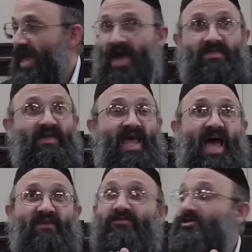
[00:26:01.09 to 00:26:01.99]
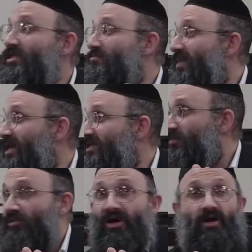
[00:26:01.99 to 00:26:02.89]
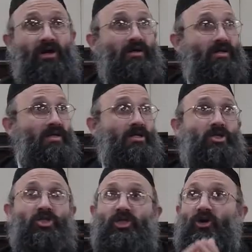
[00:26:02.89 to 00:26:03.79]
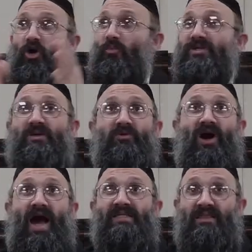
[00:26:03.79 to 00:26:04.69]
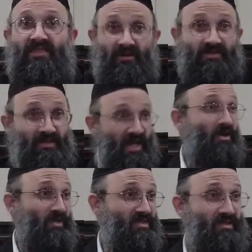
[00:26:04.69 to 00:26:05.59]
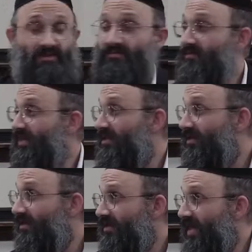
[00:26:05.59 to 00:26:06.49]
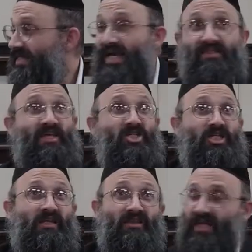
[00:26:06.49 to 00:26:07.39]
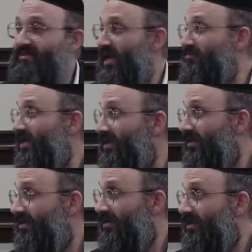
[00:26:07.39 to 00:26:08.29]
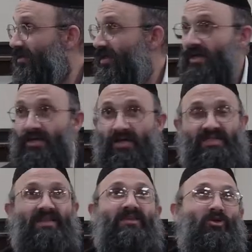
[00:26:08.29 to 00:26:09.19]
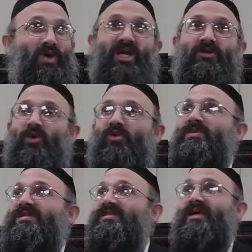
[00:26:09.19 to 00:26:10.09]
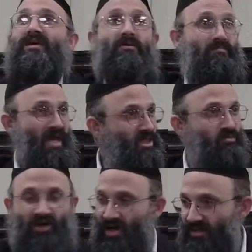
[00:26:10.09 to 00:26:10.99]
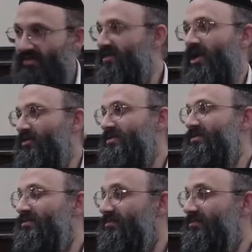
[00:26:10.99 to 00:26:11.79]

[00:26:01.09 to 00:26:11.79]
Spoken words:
And then after she makes the bracha, she opens up her eyes and there's the Neiros. It's not like she lit them. It's not like the regular way would be to say, make the bracha and light the Neiros.